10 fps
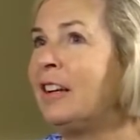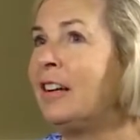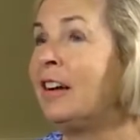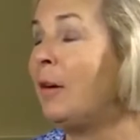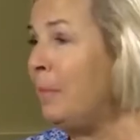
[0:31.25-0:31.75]

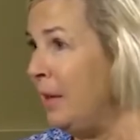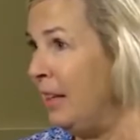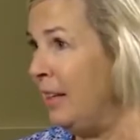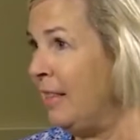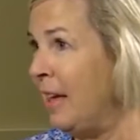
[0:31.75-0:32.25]
a
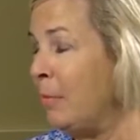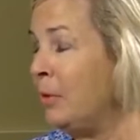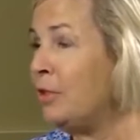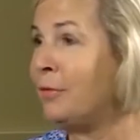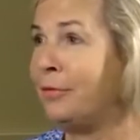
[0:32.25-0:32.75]
company that
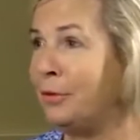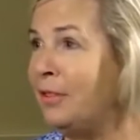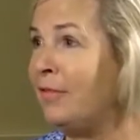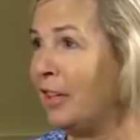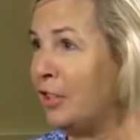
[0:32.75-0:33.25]
puts
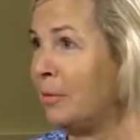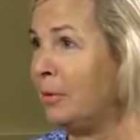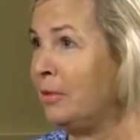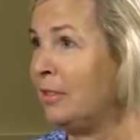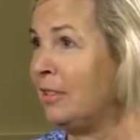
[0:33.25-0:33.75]
fruits and
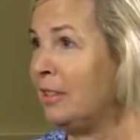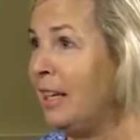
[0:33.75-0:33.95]
vegetables